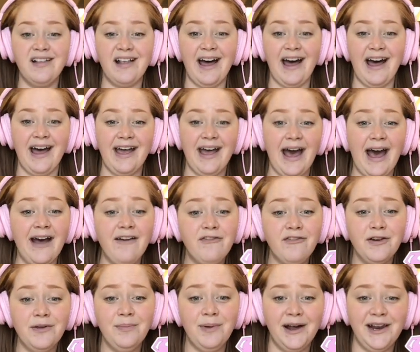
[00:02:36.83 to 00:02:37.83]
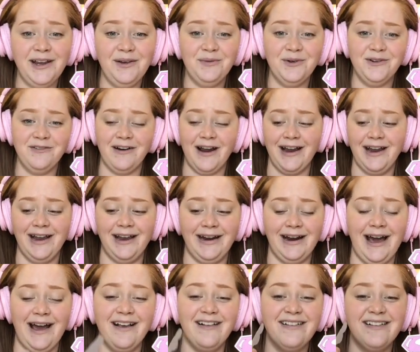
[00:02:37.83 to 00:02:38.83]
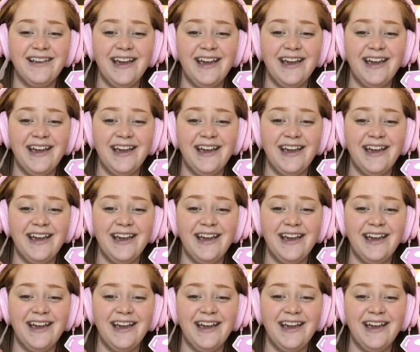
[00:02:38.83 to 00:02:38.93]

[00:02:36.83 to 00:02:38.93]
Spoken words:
that everybody would recognize,